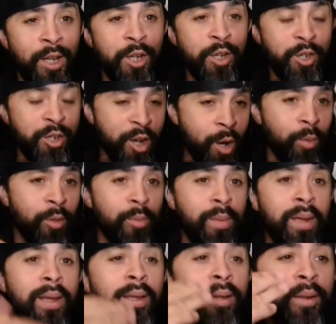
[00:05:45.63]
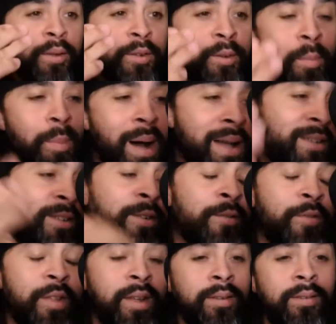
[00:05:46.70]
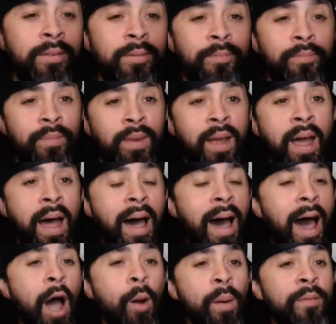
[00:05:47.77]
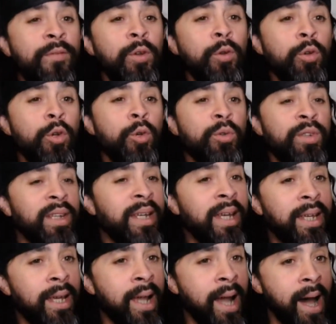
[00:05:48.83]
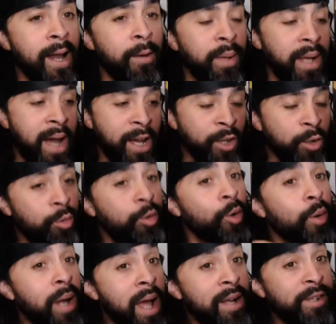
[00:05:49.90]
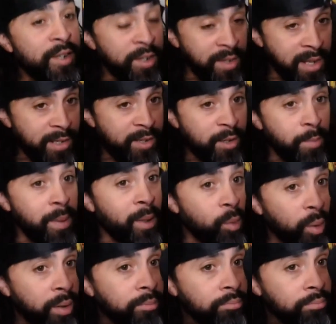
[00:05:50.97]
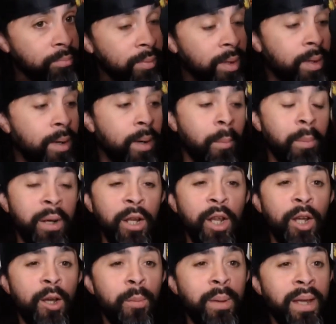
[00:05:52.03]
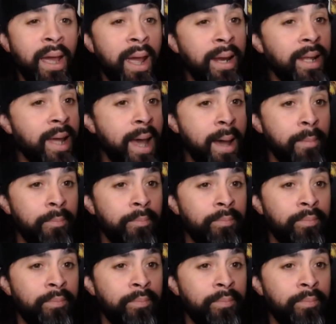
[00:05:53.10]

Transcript: Share with me some positive things. How have you used the gig economy? I use DoorDash because that's the big one. But it could be any app,